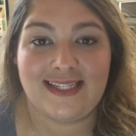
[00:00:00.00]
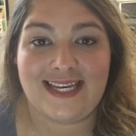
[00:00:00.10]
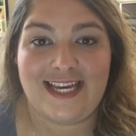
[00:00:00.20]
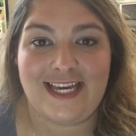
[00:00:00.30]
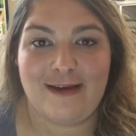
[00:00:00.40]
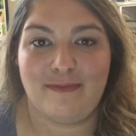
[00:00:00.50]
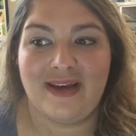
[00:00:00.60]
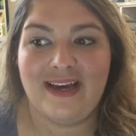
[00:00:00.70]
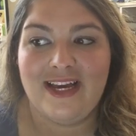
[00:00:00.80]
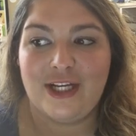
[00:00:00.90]

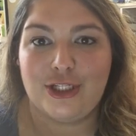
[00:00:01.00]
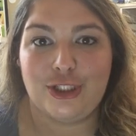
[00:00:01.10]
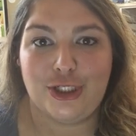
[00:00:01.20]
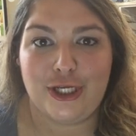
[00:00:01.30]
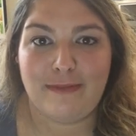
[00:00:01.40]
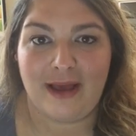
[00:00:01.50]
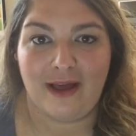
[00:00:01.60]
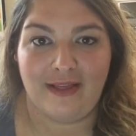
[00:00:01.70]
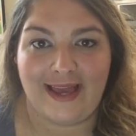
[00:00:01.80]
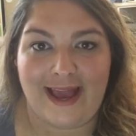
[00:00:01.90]
Team
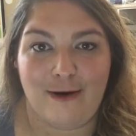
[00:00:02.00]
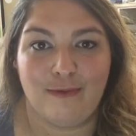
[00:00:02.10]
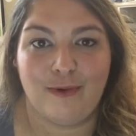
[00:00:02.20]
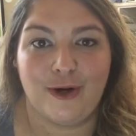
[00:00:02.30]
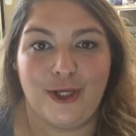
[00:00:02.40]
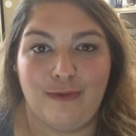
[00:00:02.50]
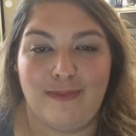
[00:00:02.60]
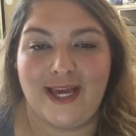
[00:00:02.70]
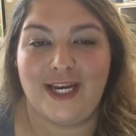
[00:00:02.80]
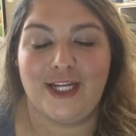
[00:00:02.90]
Gmail account, where you
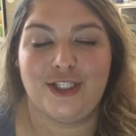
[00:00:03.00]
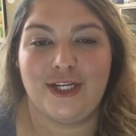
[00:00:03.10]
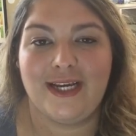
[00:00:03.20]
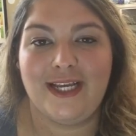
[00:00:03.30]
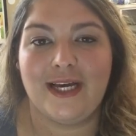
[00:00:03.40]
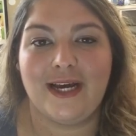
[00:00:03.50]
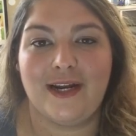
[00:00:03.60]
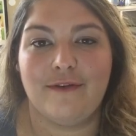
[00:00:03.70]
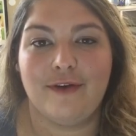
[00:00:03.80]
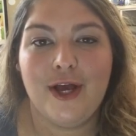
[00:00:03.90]
manage any
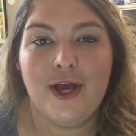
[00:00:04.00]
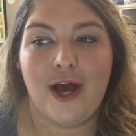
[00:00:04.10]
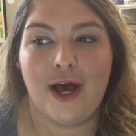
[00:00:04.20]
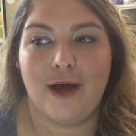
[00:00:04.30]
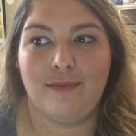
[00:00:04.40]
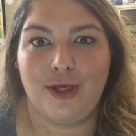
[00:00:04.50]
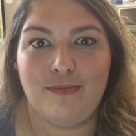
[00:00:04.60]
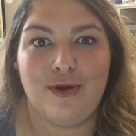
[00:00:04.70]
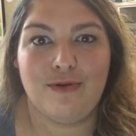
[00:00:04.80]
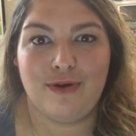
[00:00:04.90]
kind of
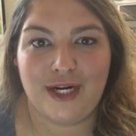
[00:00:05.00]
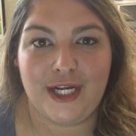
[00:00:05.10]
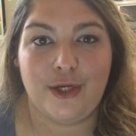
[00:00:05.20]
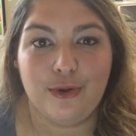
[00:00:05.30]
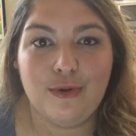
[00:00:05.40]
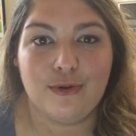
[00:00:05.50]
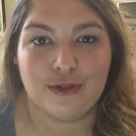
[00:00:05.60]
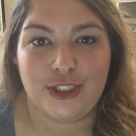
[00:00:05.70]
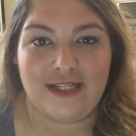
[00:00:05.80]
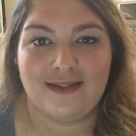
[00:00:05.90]
community
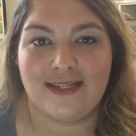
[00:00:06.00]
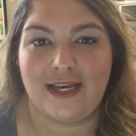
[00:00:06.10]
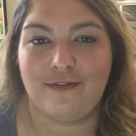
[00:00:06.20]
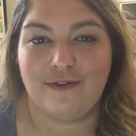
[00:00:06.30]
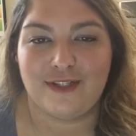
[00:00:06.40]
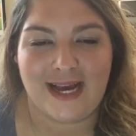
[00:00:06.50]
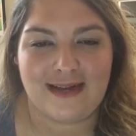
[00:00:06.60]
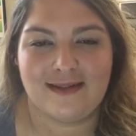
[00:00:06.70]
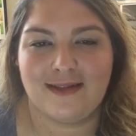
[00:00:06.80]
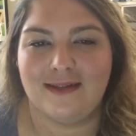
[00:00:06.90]
Google Sheets, like for
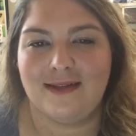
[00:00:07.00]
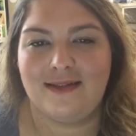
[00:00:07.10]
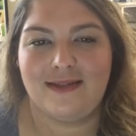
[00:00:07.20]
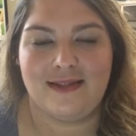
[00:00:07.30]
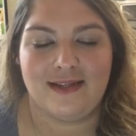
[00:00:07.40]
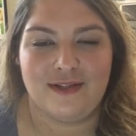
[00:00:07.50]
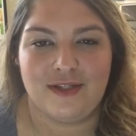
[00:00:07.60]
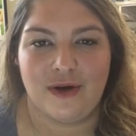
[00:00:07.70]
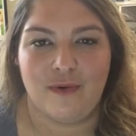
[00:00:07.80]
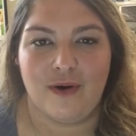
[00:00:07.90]
task lists and
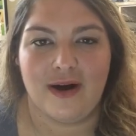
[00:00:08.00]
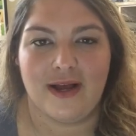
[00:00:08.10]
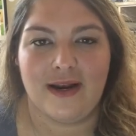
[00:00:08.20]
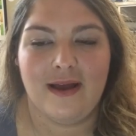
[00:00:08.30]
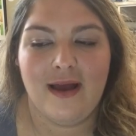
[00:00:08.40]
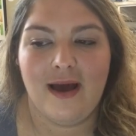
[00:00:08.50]
so on.